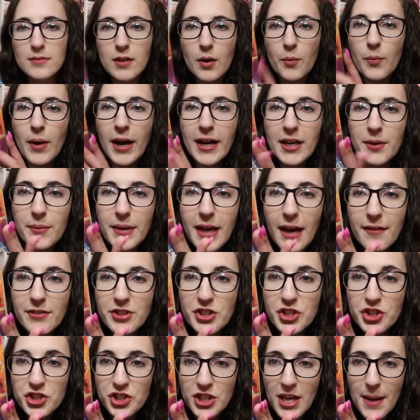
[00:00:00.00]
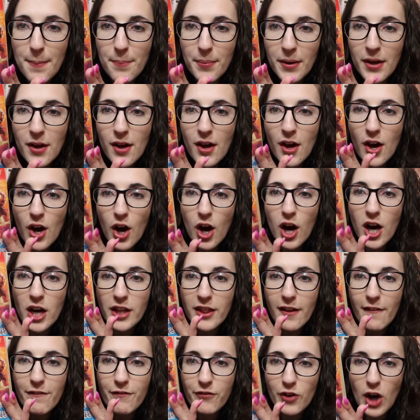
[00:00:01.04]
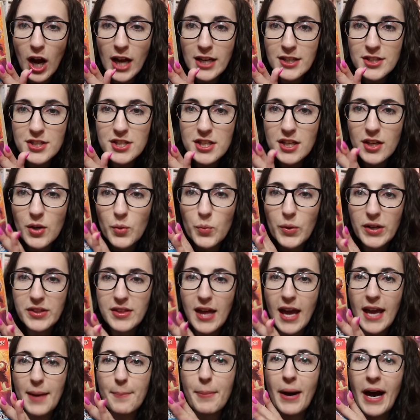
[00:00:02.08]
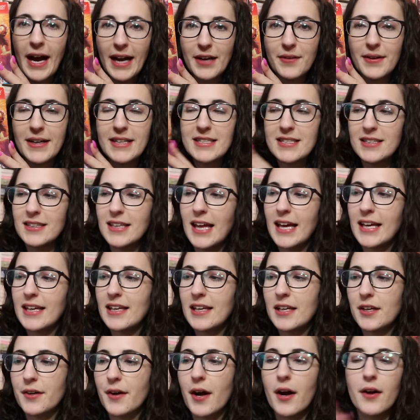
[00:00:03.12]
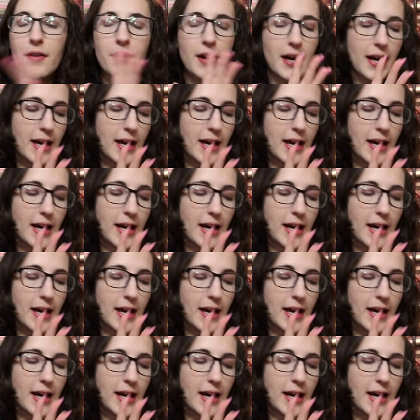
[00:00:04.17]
Why do we have a ship on the front with a pirate like hero?